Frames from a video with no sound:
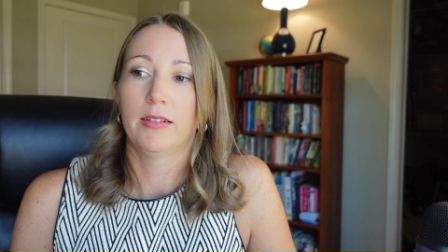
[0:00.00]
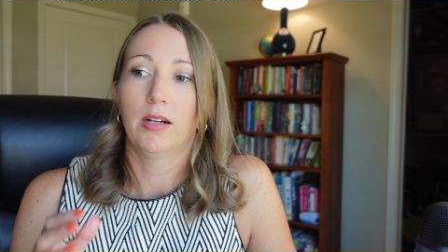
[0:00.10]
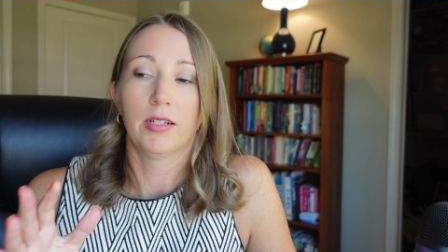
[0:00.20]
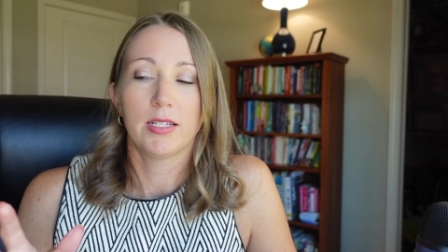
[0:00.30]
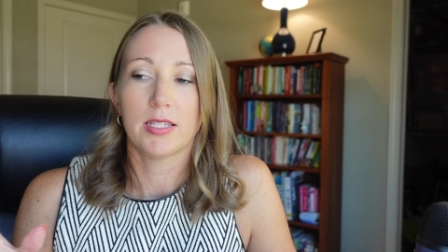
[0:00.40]

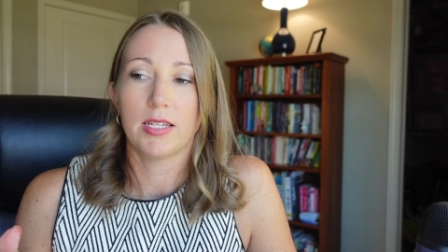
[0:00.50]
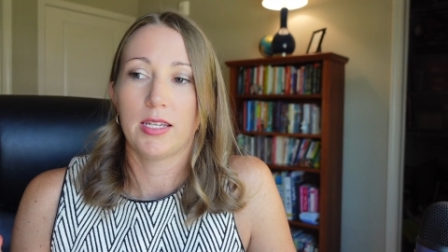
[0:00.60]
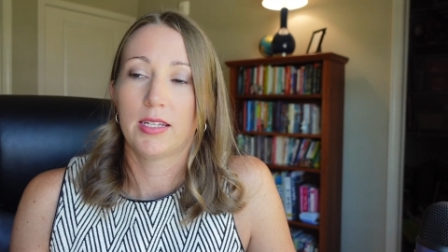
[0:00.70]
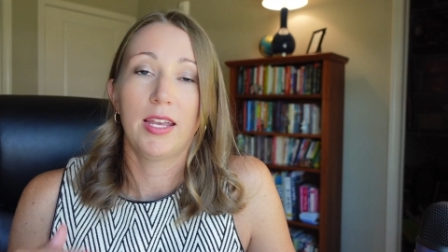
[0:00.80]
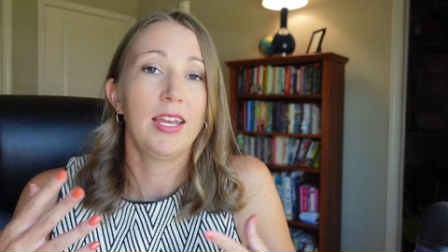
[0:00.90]

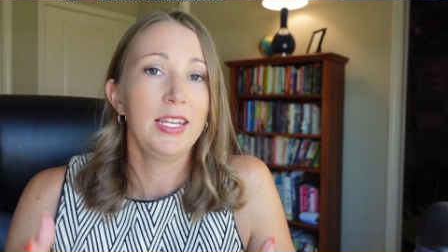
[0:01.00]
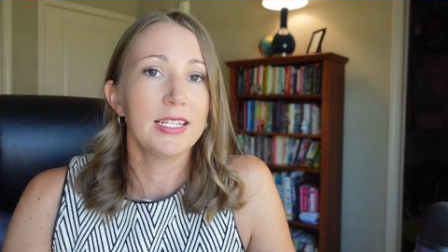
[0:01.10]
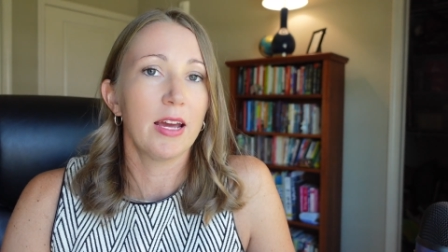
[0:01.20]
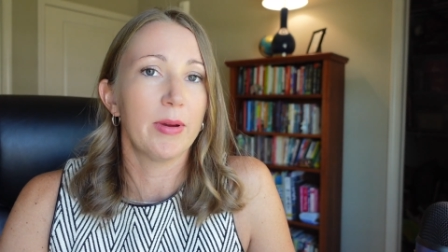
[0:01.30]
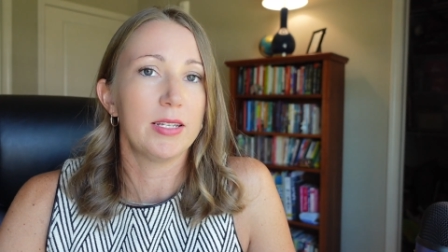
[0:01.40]
honestly,
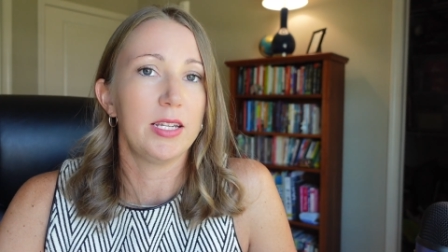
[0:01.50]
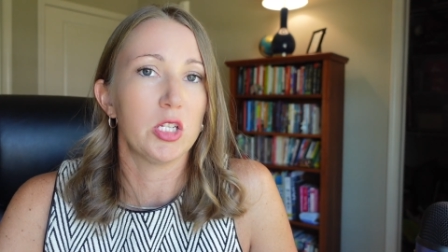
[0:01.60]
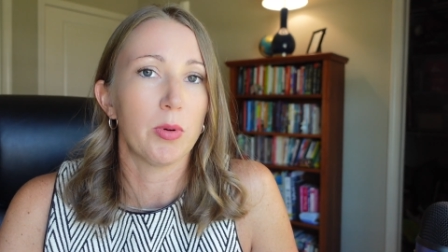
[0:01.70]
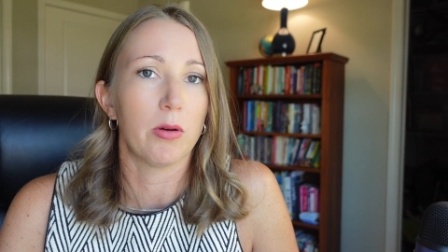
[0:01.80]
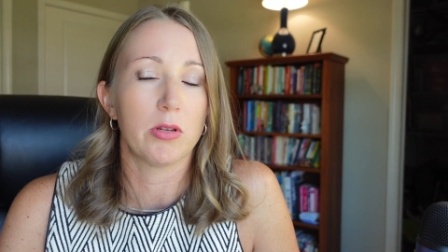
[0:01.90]
anytime I
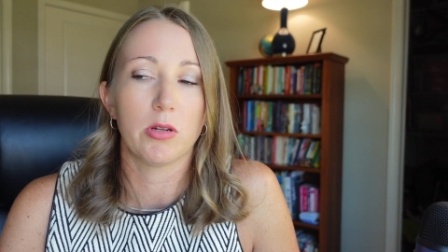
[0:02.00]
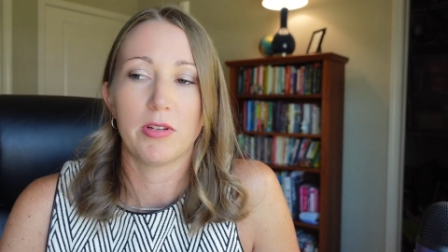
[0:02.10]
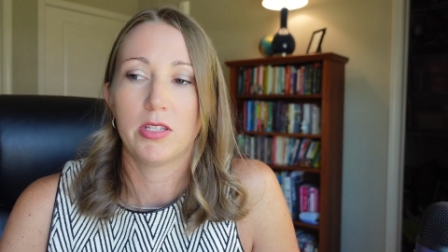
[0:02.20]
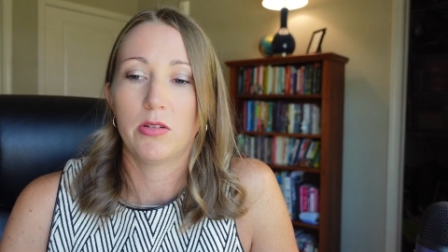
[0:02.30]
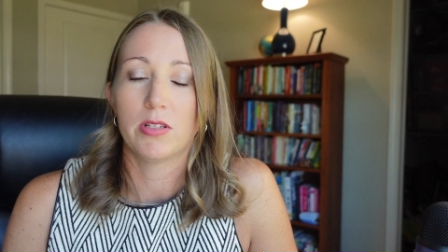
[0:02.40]
teach poetry
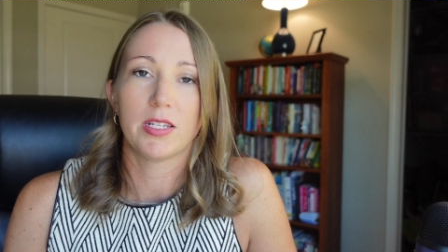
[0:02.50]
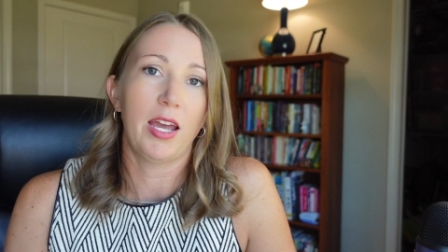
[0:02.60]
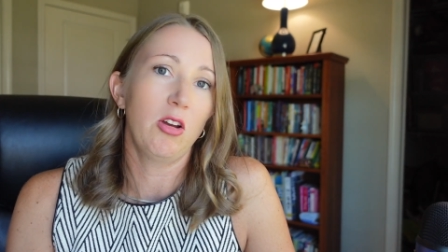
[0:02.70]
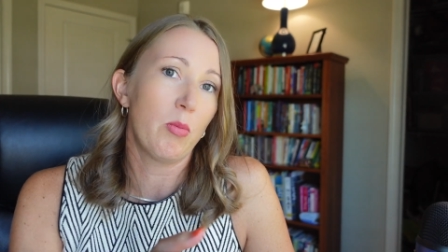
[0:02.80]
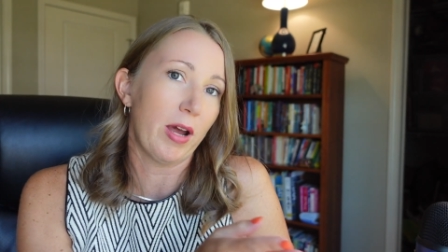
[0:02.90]
with students,
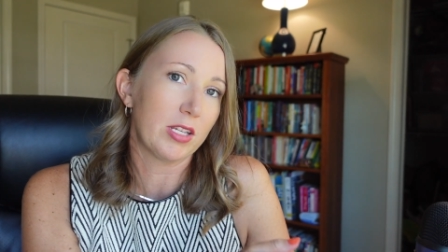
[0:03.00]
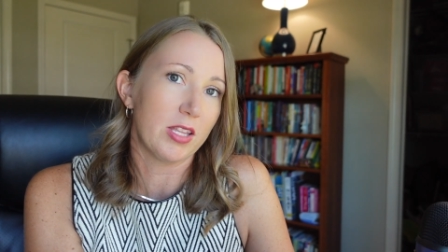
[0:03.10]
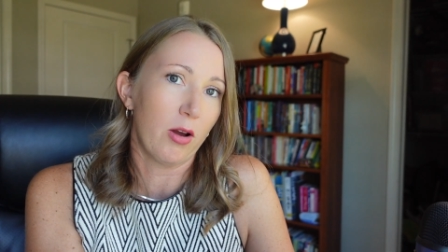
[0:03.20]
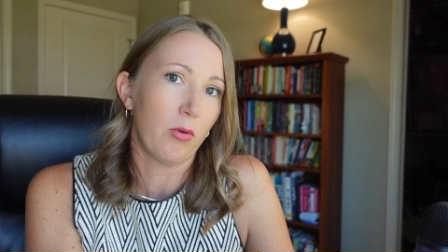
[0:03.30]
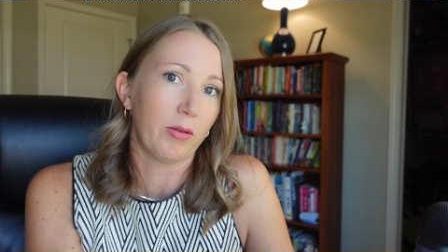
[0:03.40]
I go back to
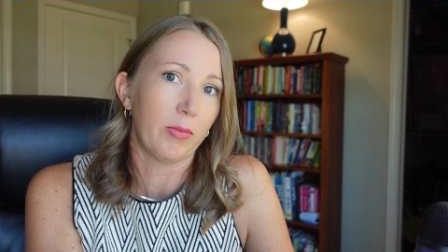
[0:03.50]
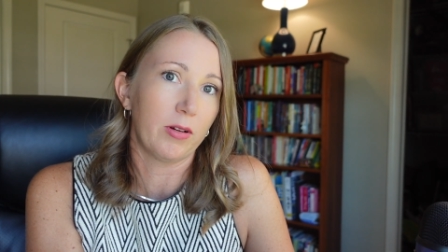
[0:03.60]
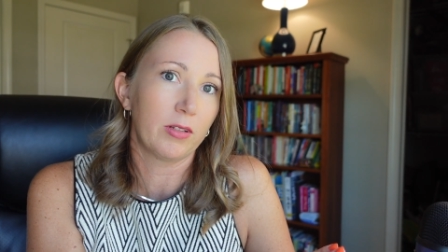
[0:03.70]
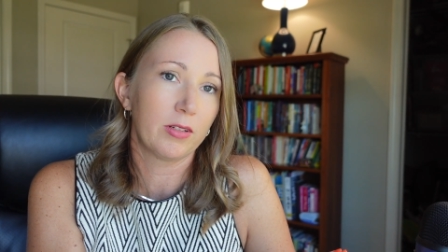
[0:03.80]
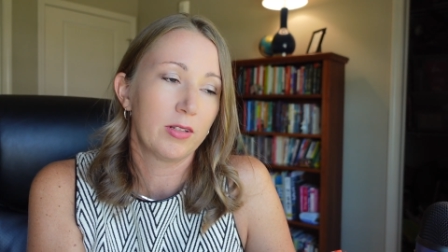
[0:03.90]
that one
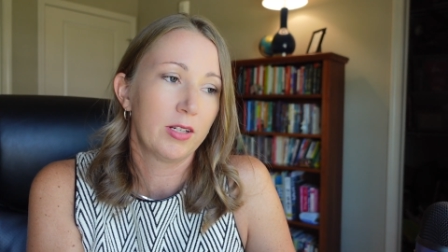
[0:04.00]
book